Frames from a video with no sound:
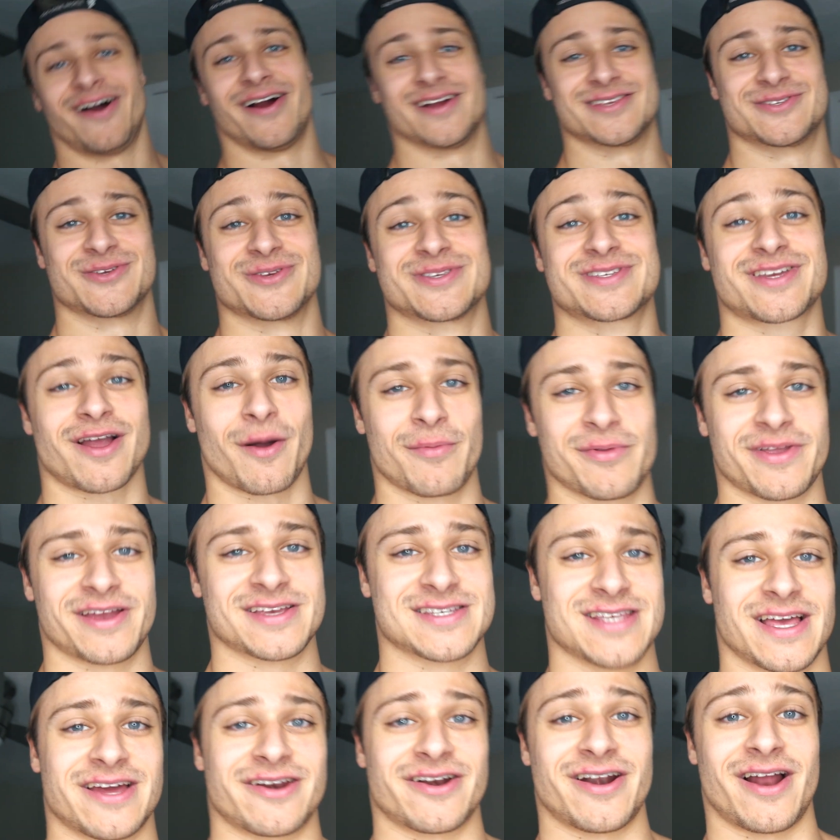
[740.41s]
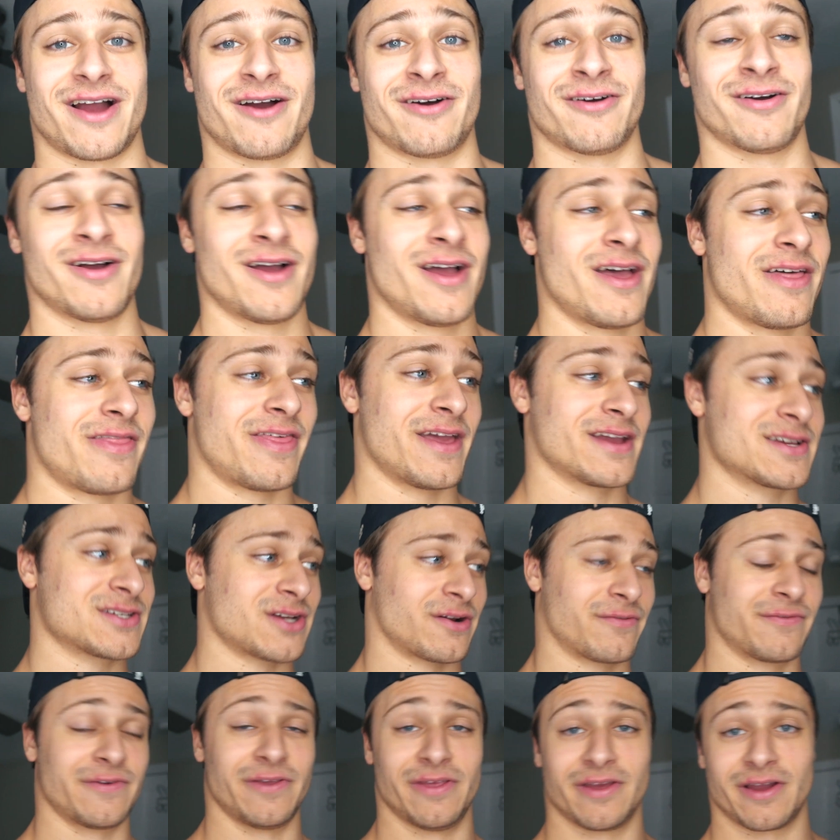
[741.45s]
All right, so it's a couple days later now. Things
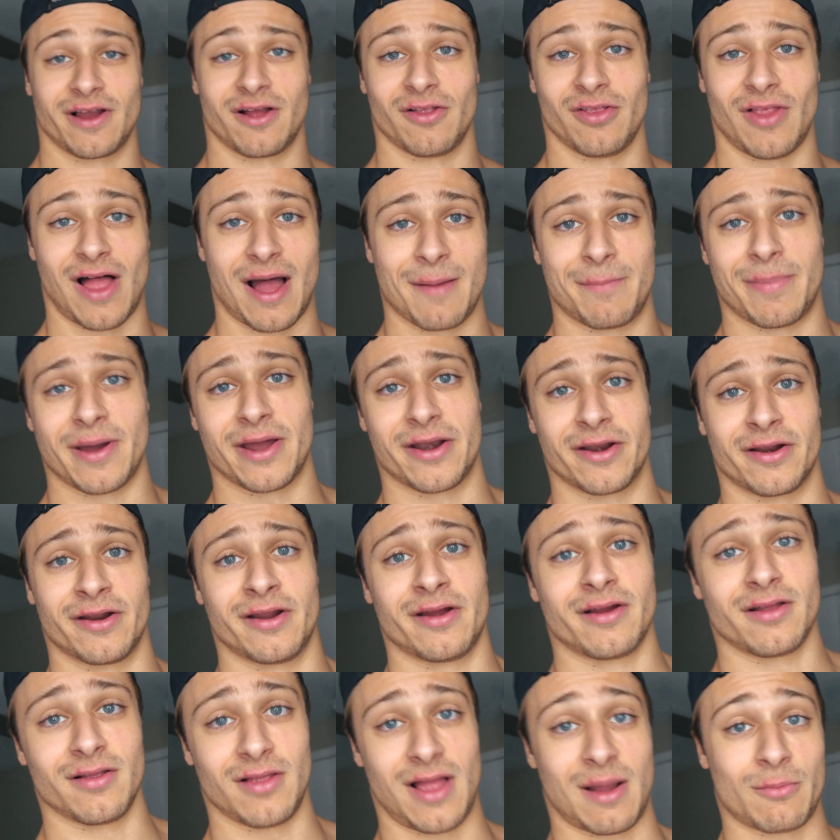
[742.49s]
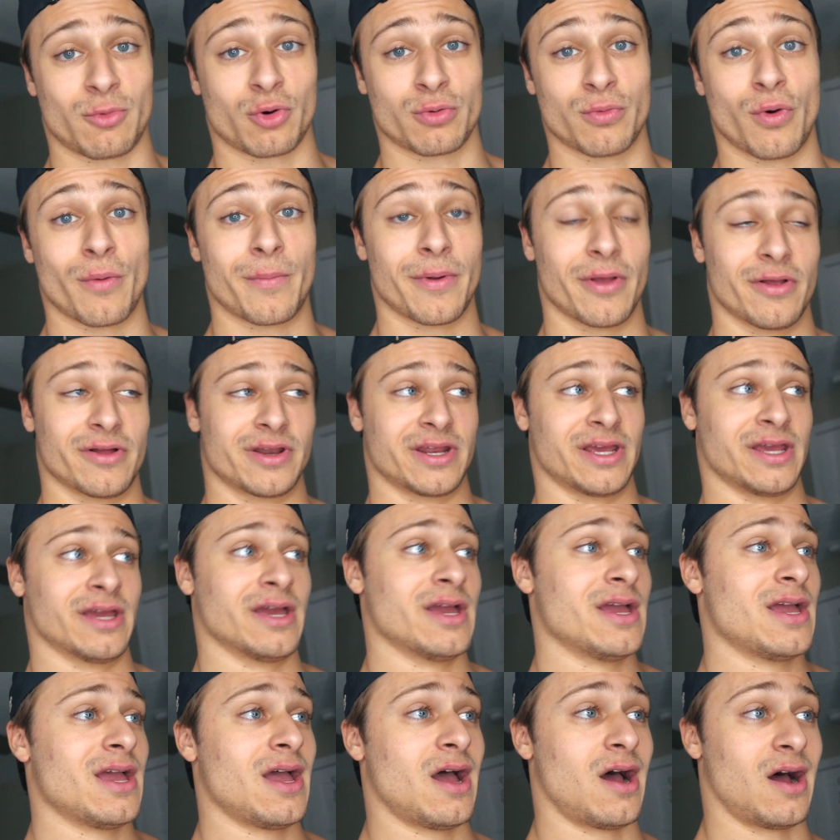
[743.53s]
are feeling a lot better, a lot more
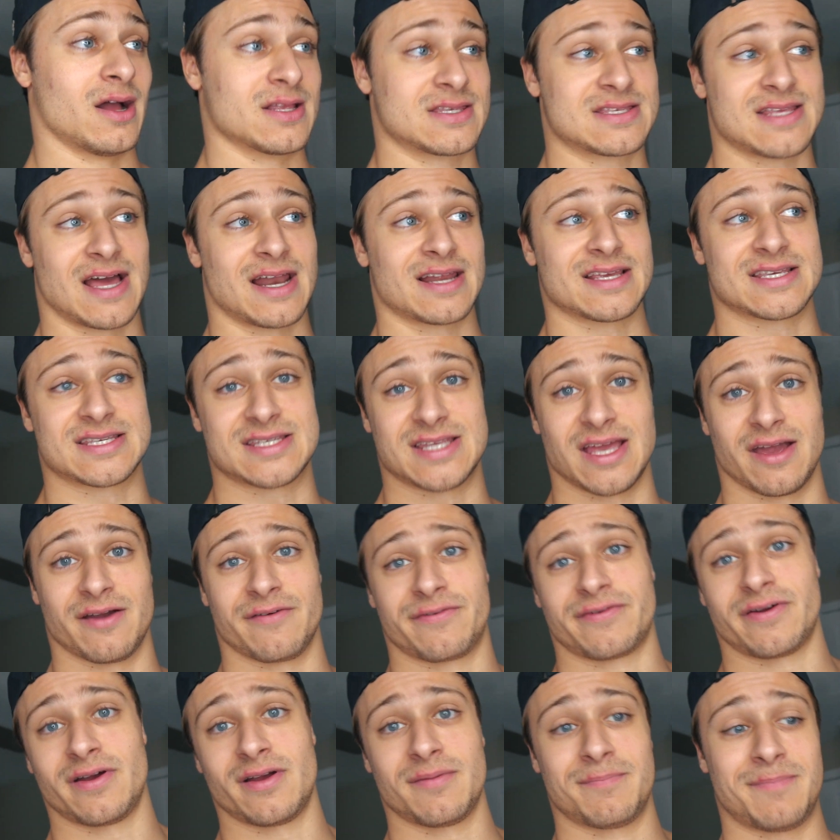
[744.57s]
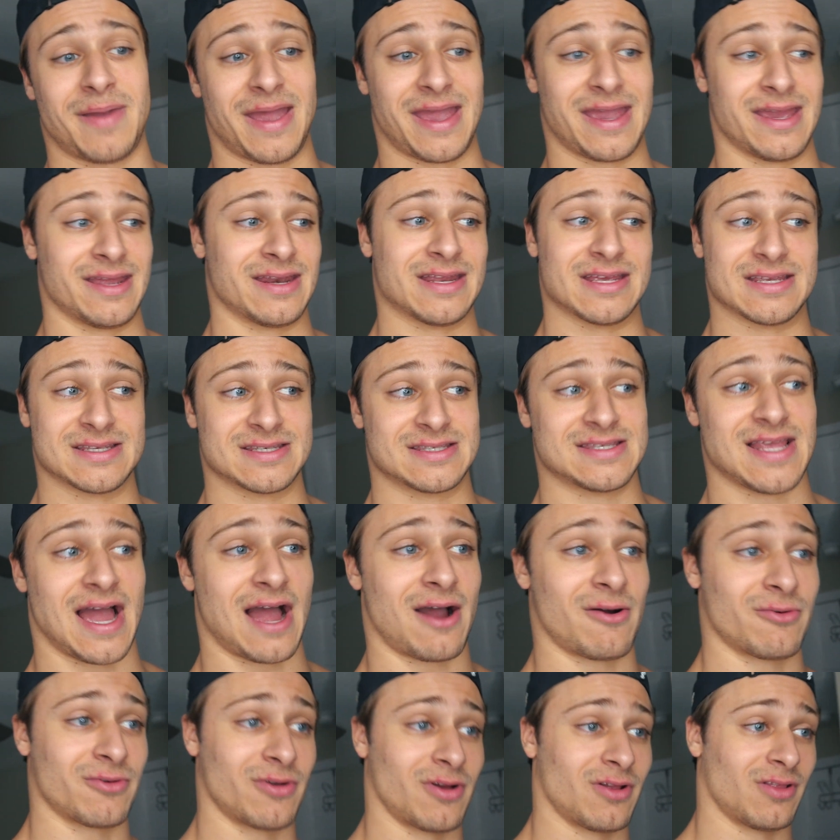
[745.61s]
mobility. Uh, it's not as stiff. Pain is
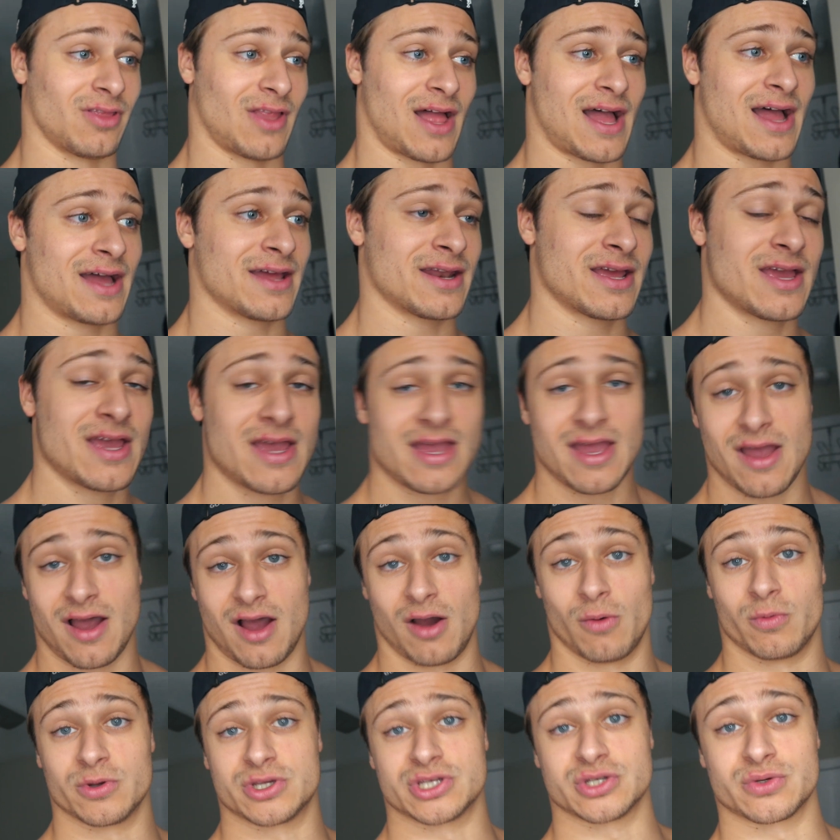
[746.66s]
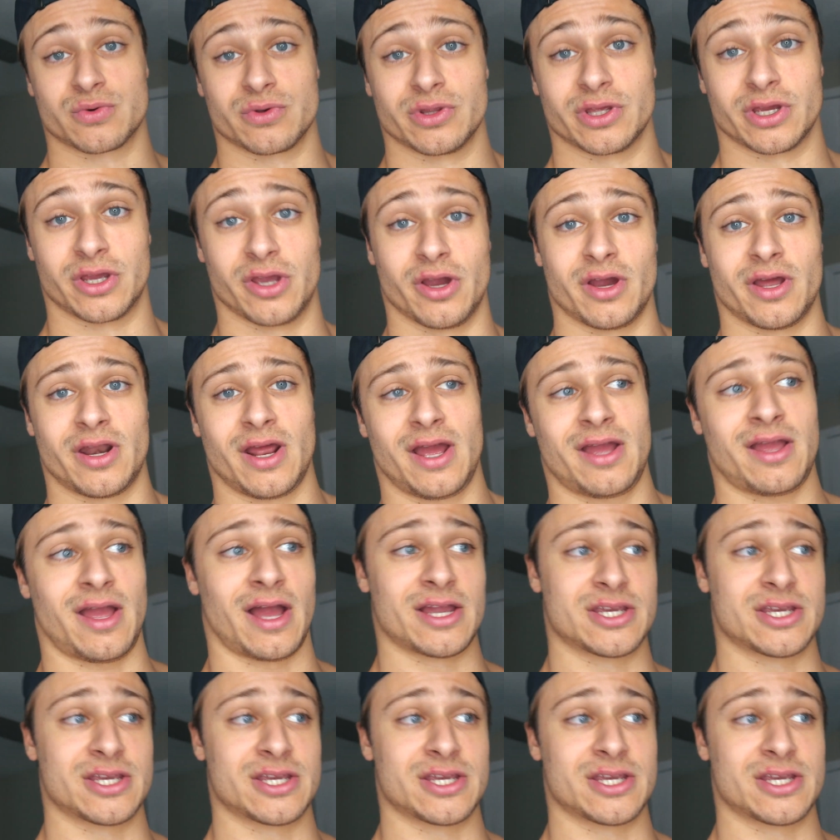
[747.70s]
down a lot, uh, which is really good.